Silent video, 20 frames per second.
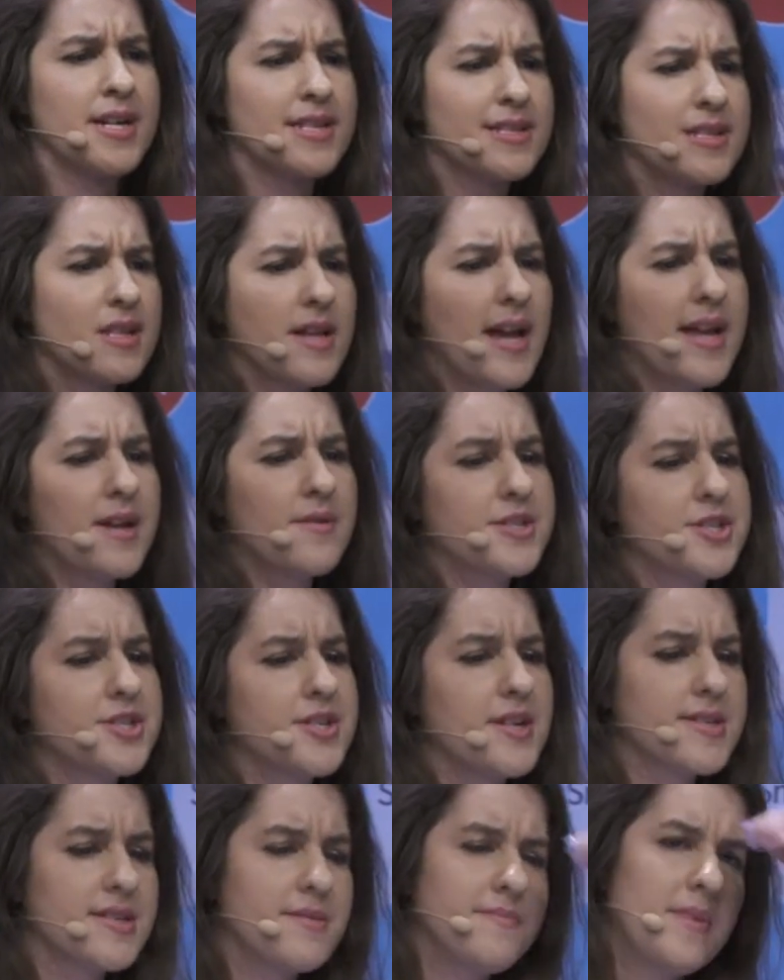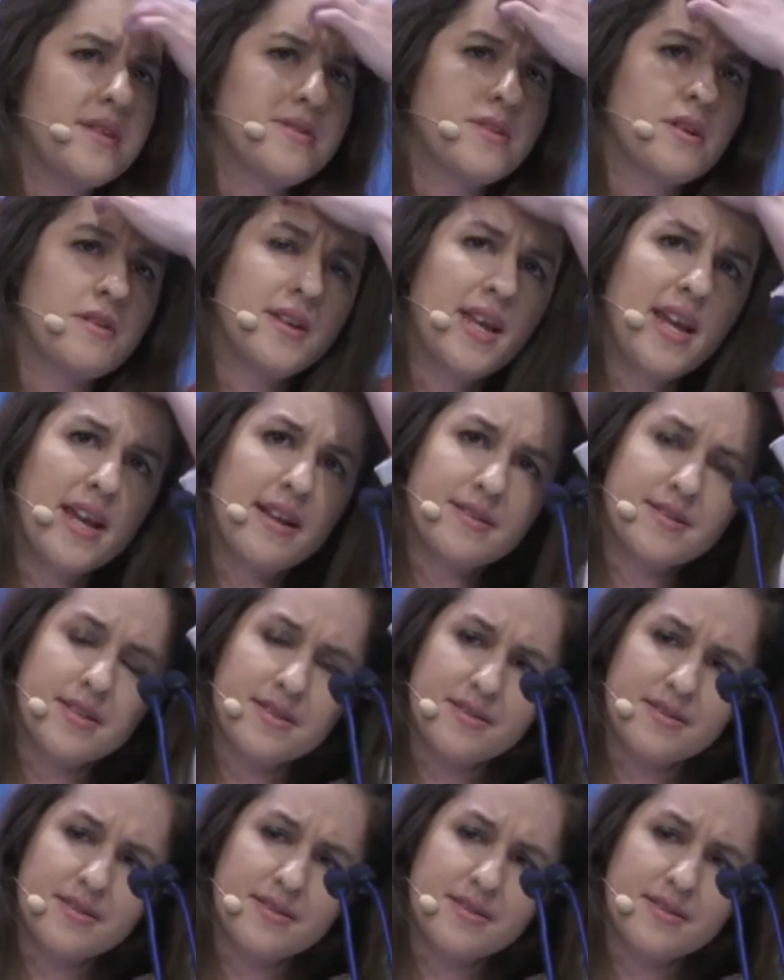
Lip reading: like the language doesn't meet their needs.